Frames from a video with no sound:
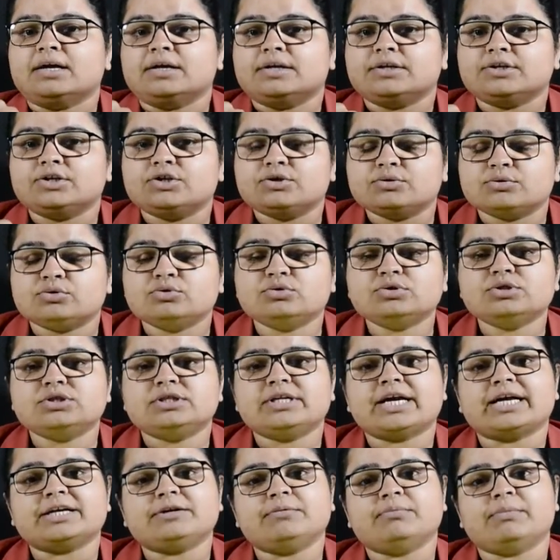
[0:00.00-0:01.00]
use
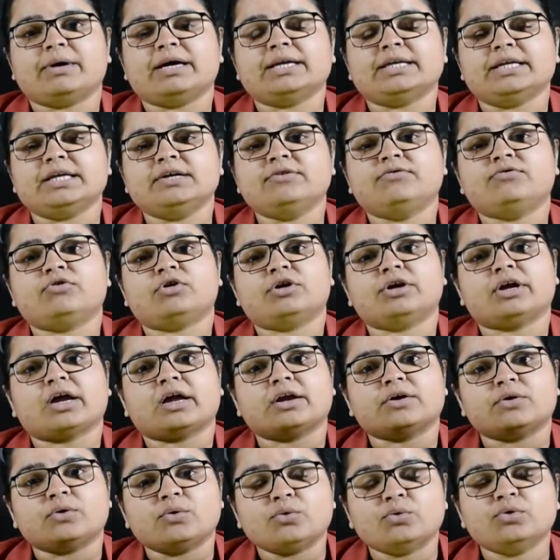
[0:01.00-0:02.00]
that money for
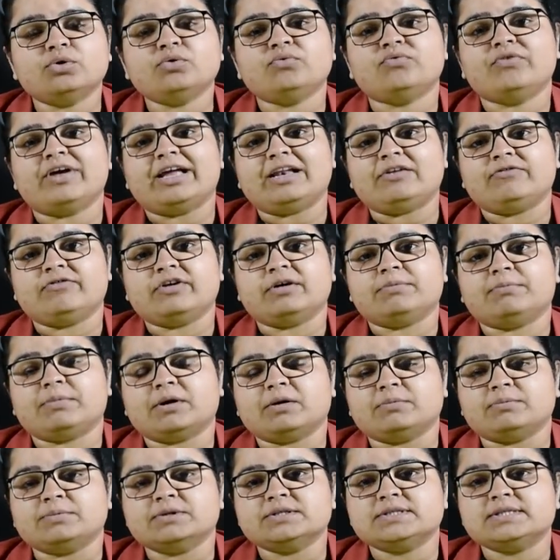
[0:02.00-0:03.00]
our own welfare
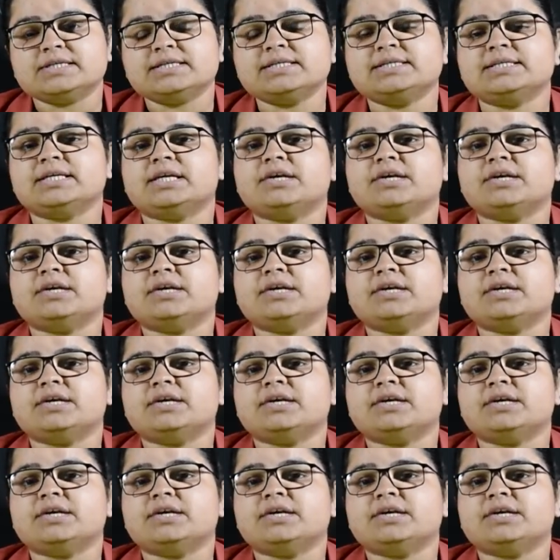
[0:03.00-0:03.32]
purposes